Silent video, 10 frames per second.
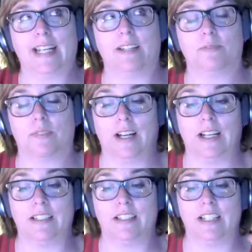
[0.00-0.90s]

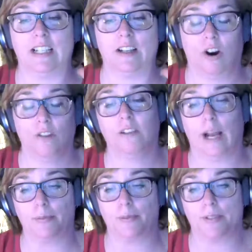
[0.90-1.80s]
it
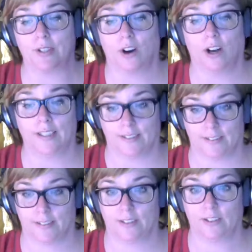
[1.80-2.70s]
overlaps with your audience.
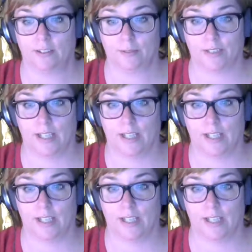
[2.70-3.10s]
Do you know what I'm saying?